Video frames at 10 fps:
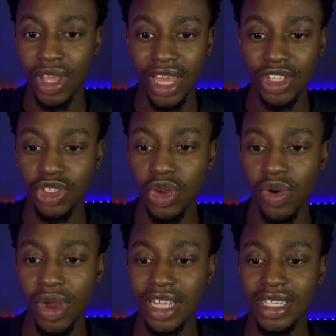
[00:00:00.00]
Okay,
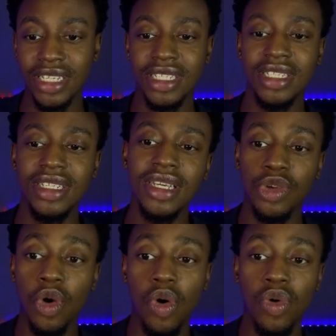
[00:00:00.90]
so as you can see,
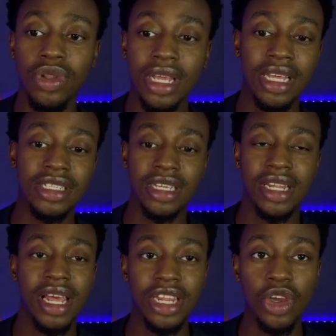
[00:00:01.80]
gold is
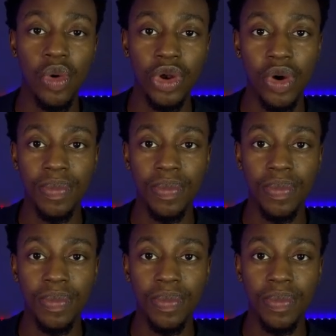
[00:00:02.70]
clearly going up.